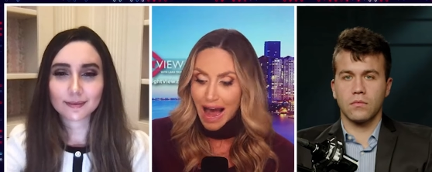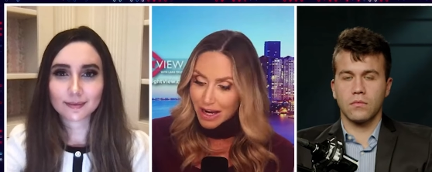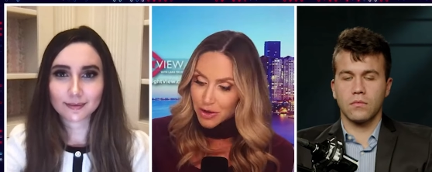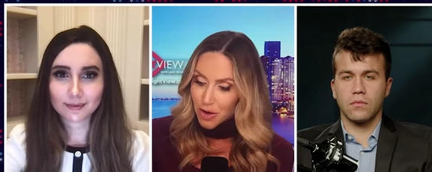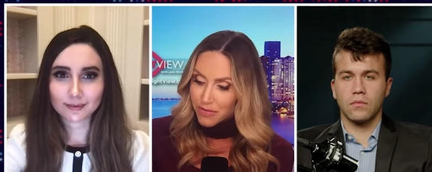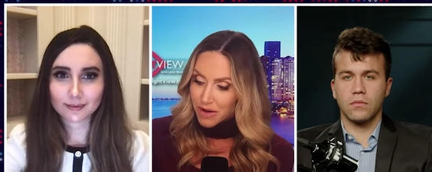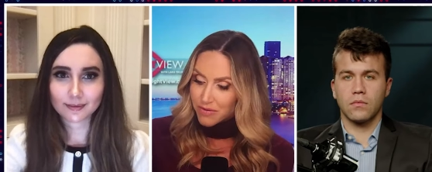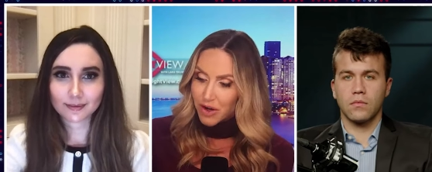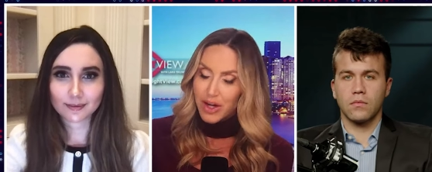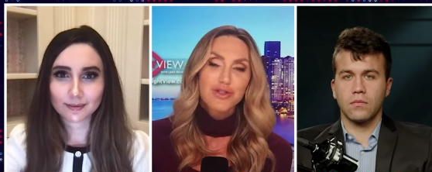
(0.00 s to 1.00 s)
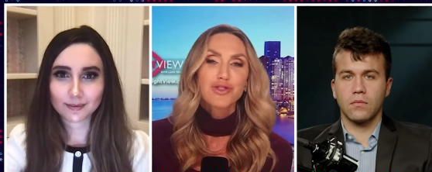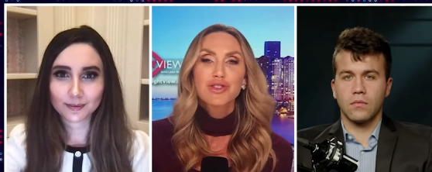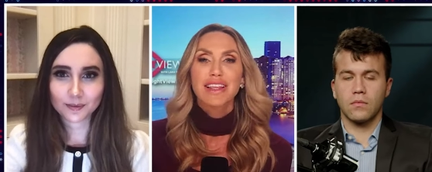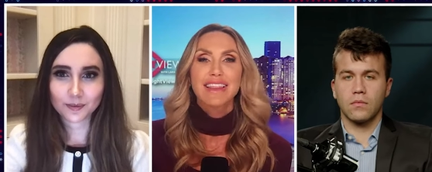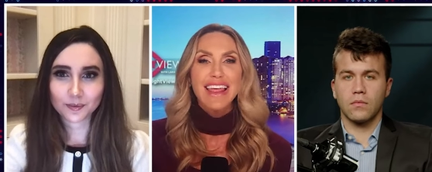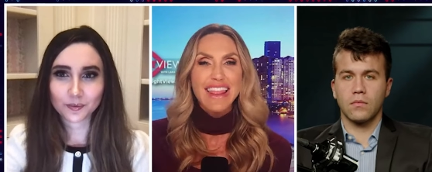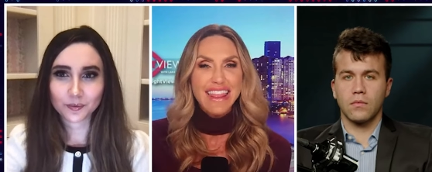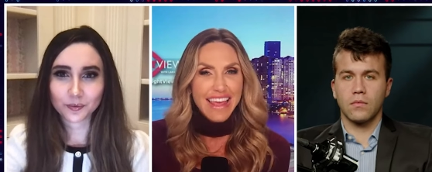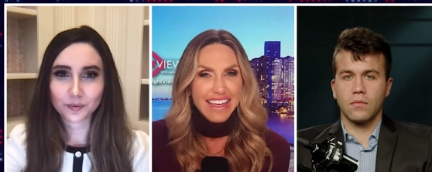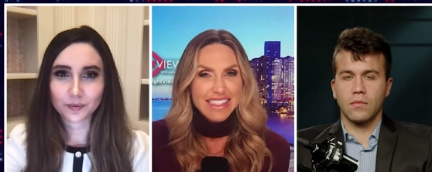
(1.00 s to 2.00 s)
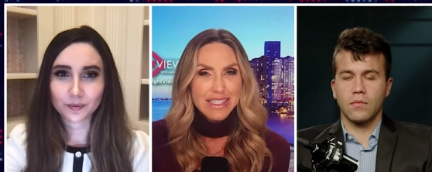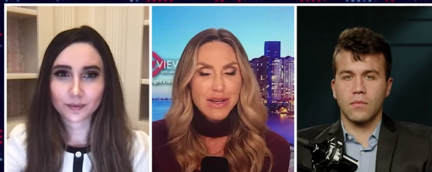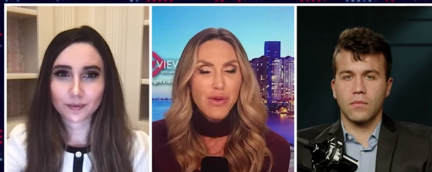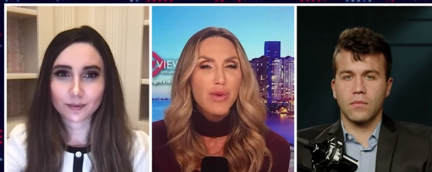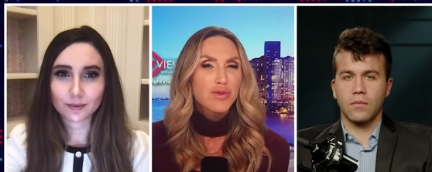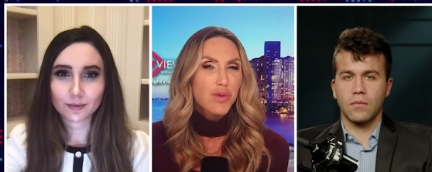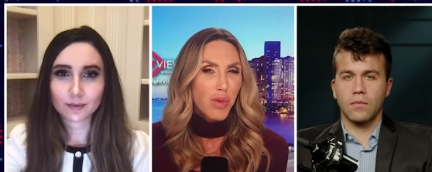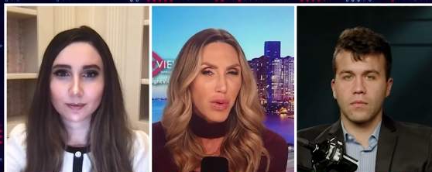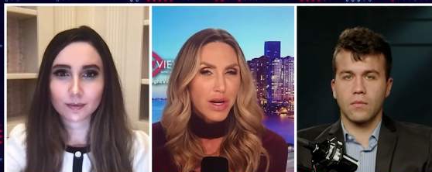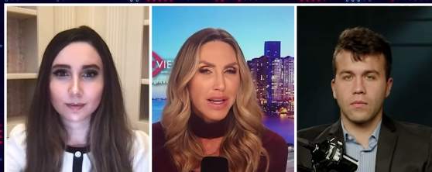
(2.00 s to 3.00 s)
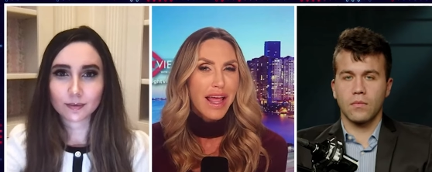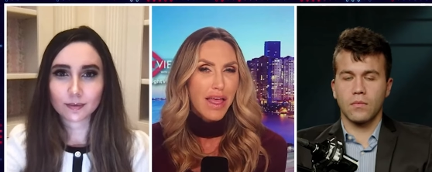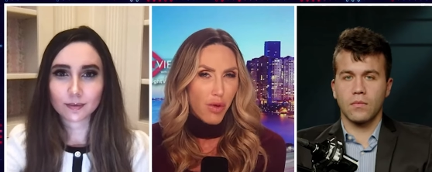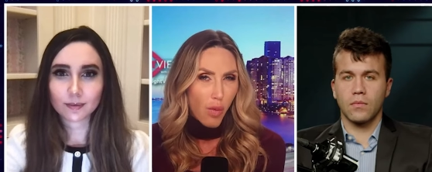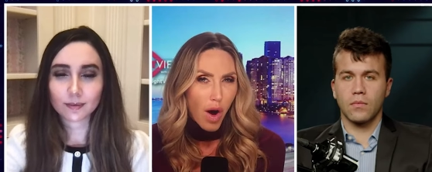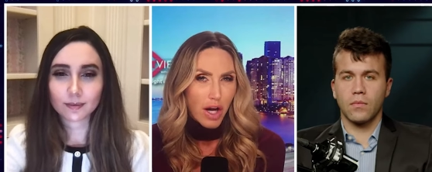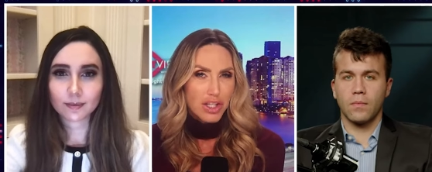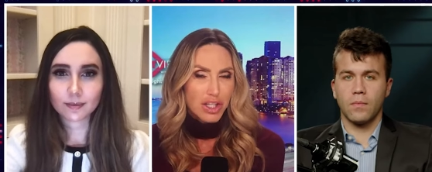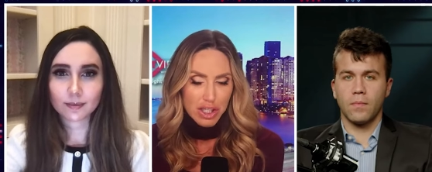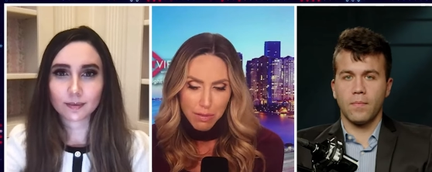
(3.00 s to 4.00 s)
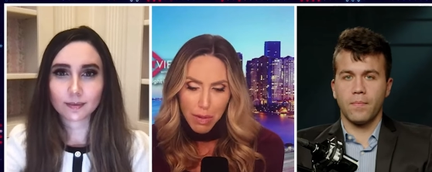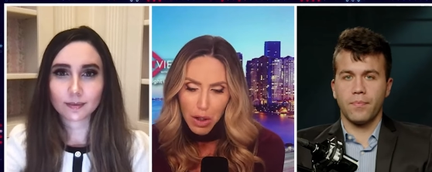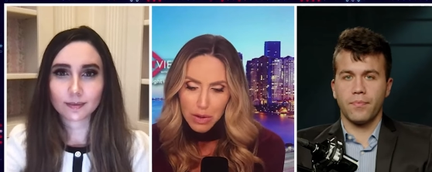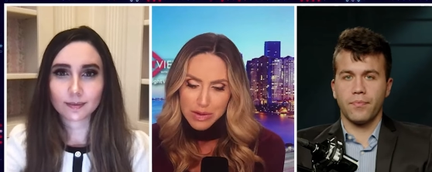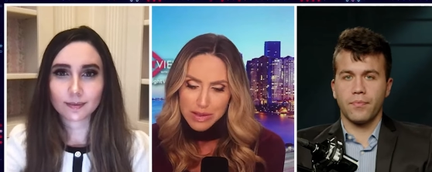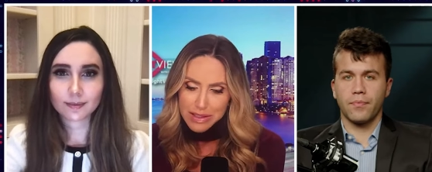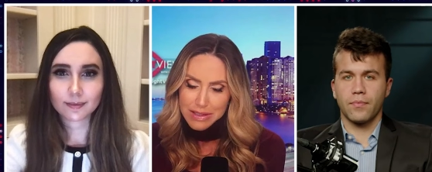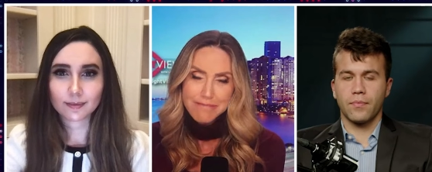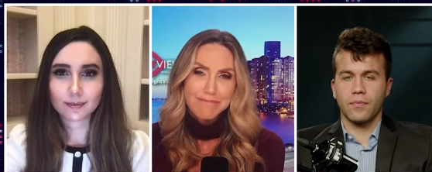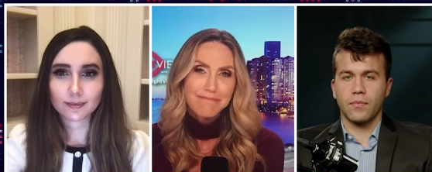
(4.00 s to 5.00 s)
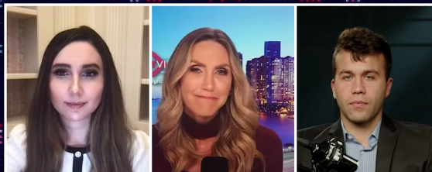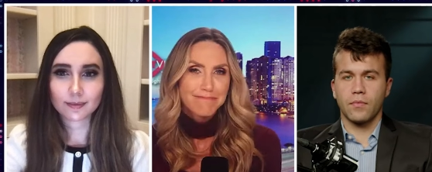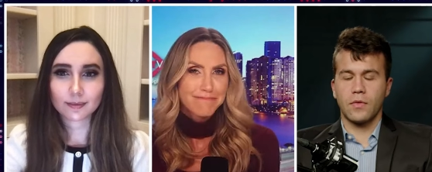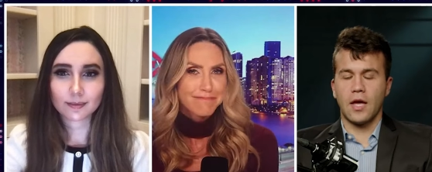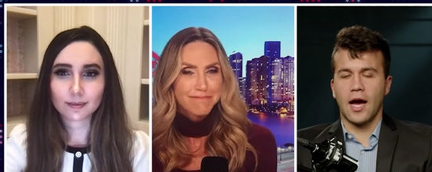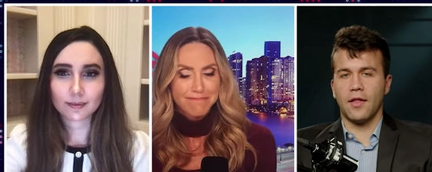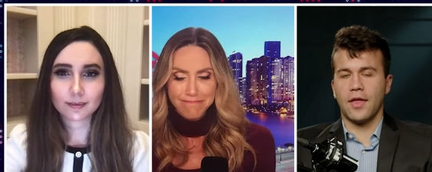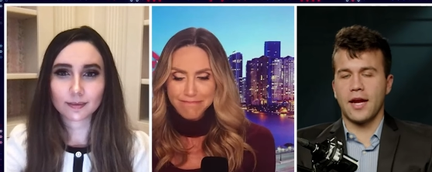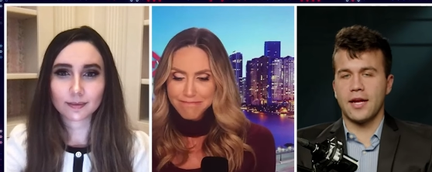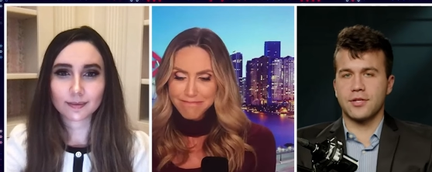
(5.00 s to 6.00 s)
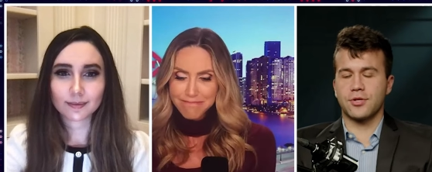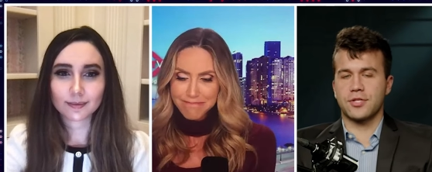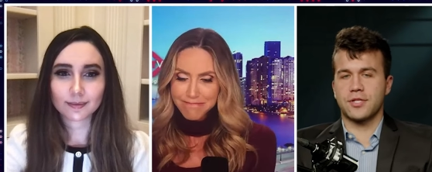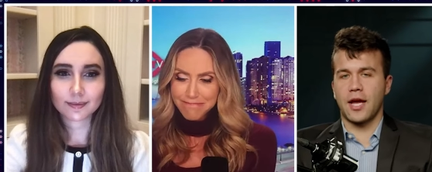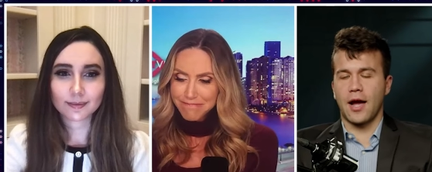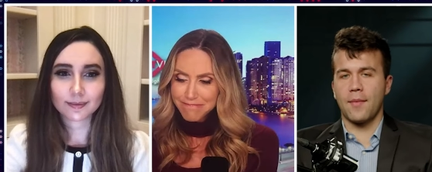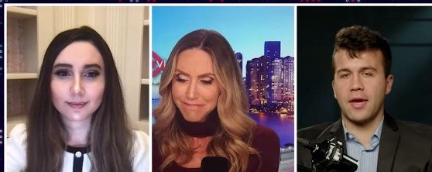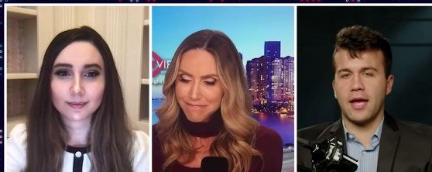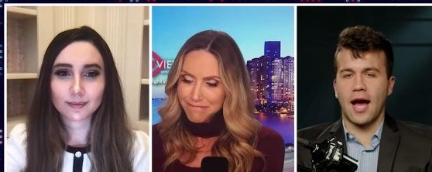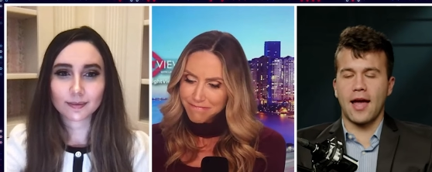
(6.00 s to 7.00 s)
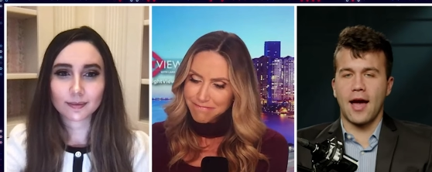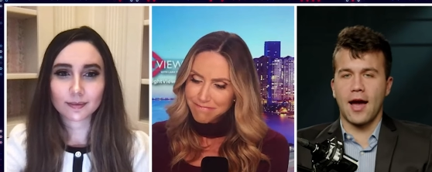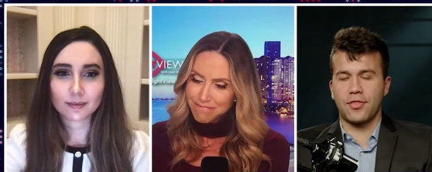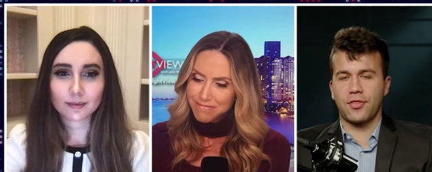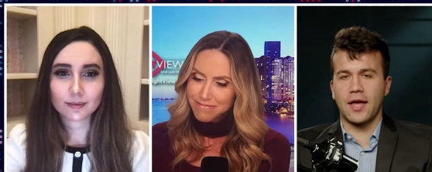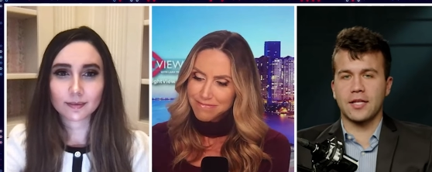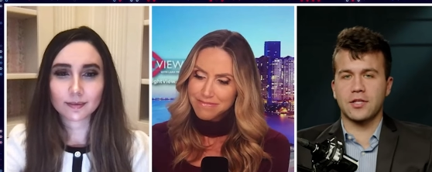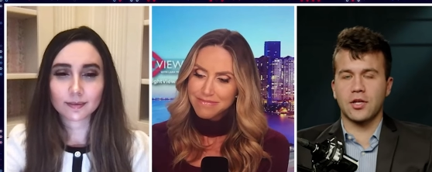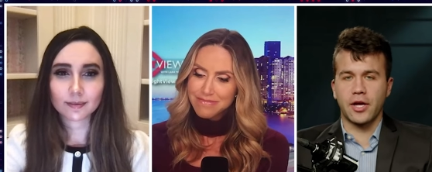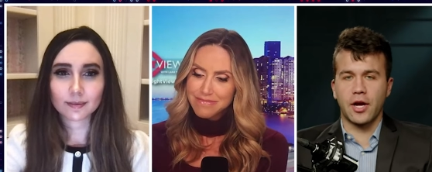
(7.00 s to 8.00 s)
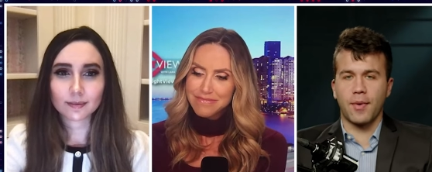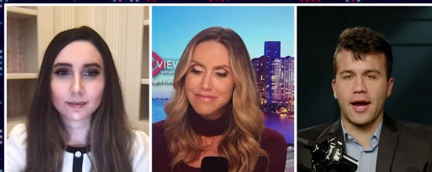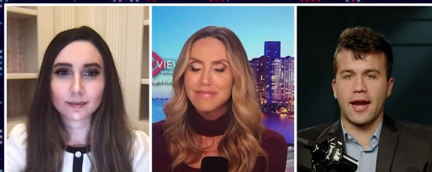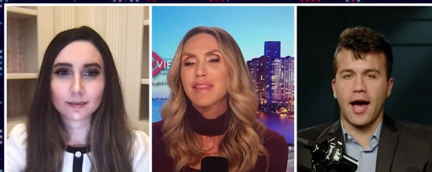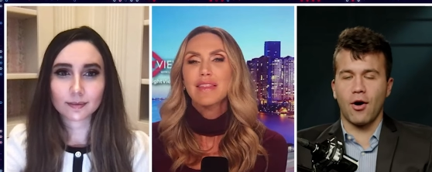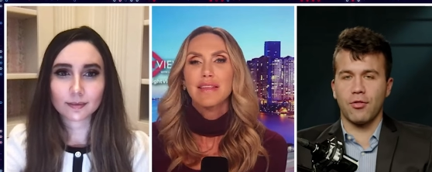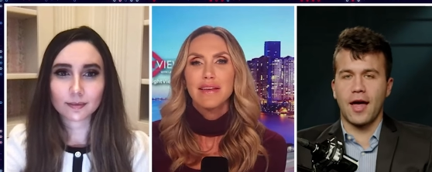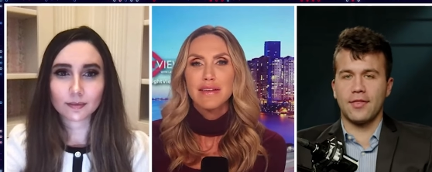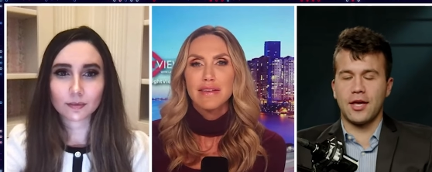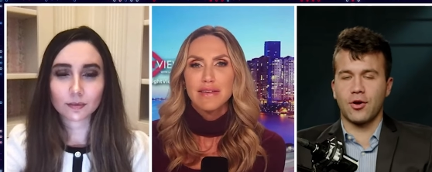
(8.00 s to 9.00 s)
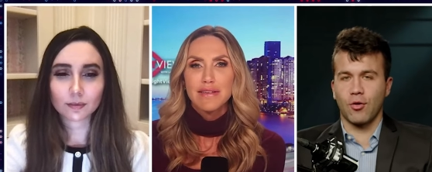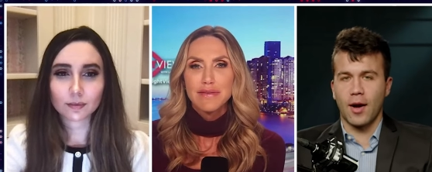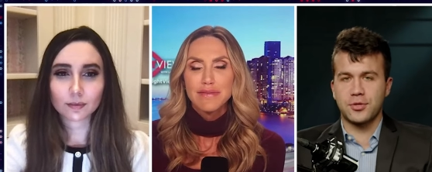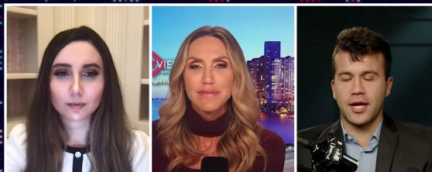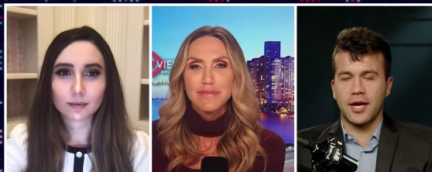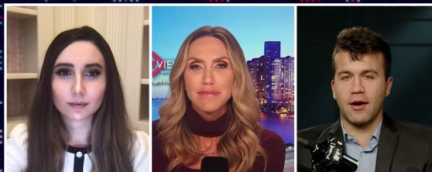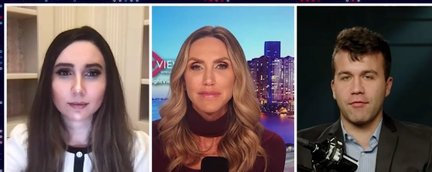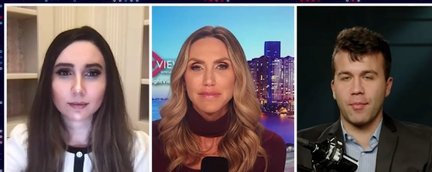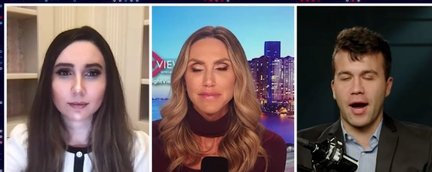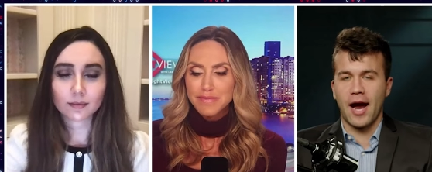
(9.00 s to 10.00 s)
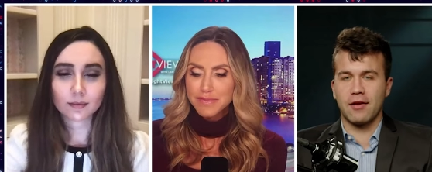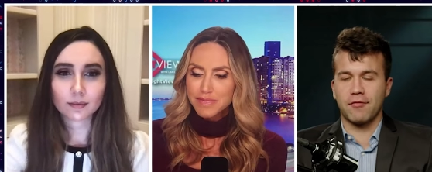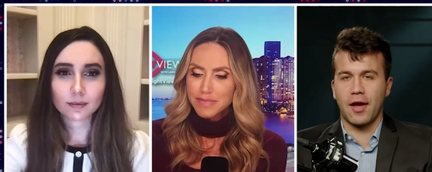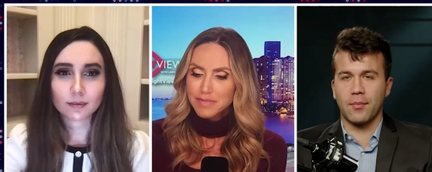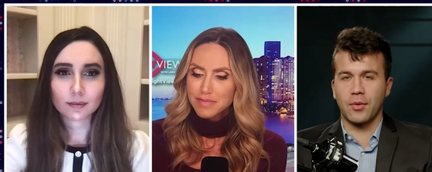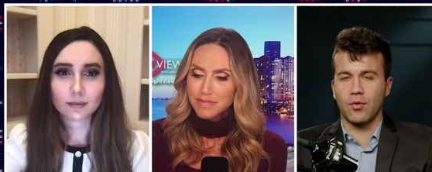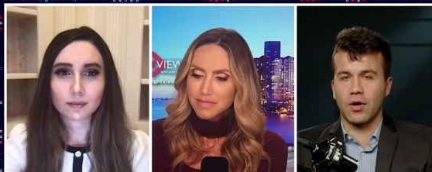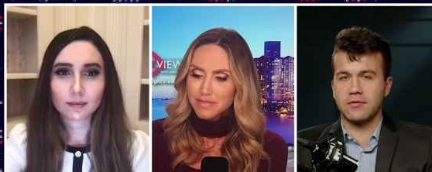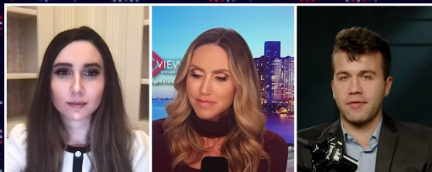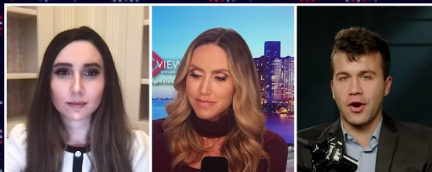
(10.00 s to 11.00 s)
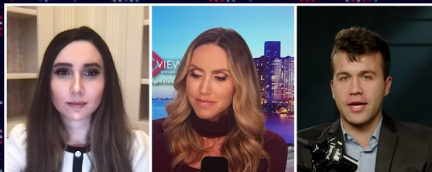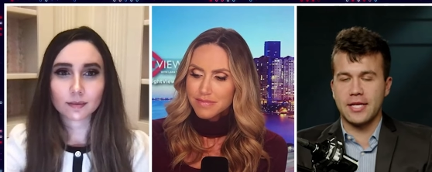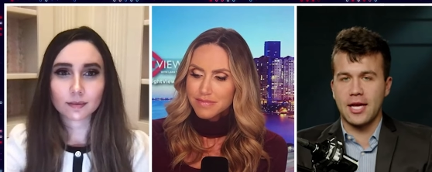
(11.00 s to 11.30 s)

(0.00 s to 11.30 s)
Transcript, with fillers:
Speaker 1: I don't know. I found it very interesting that this was reported in the Washington Post.
Speaker 2: Yeah, that is interesting. I mean, I, I, think it's clear by now that the corruption of the Biden family runs very